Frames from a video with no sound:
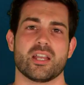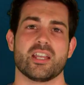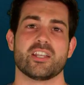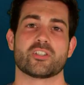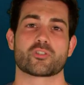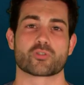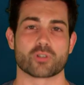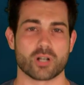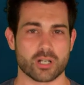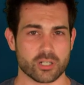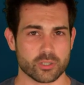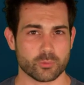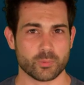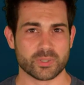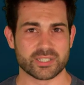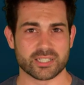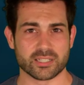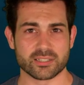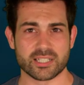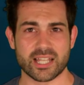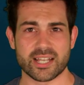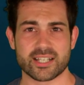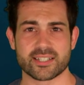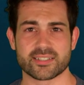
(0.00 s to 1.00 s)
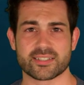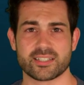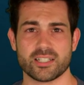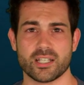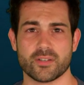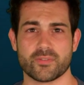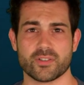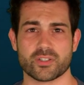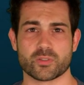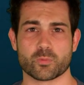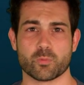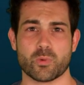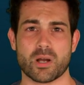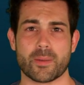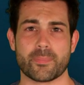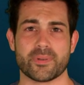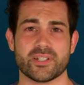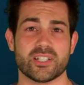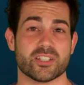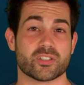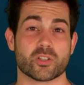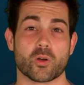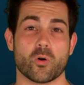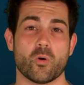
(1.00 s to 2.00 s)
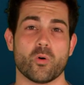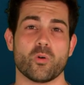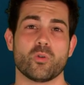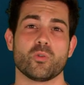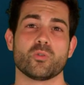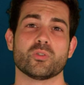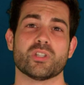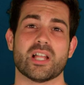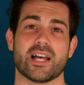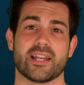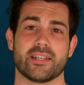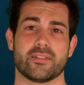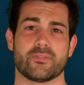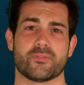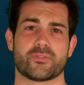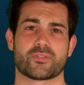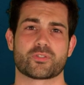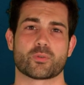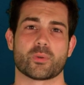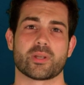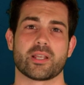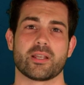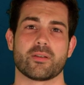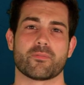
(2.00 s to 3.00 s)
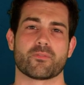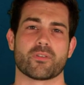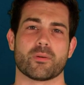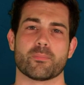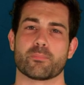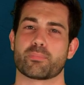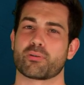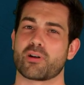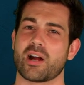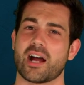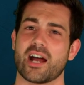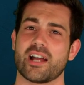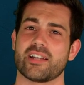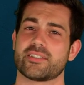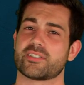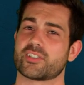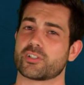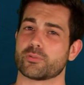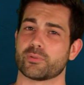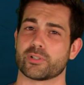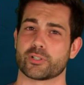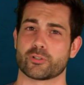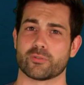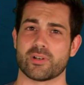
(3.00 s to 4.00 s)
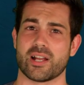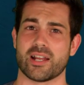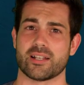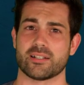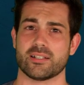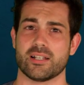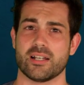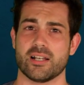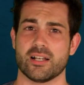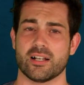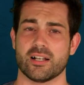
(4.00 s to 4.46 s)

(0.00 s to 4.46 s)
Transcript: He struggled with the legacy of his weapon his whole life, swinging from pride to regret